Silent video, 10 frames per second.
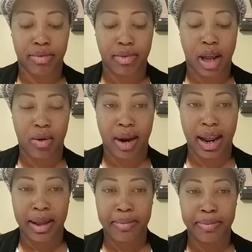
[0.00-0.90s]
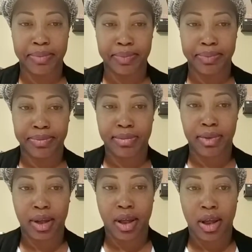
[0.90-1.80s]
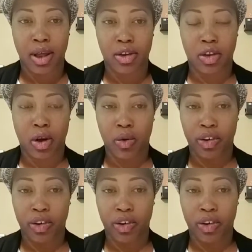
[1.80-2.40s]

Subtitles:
All right? So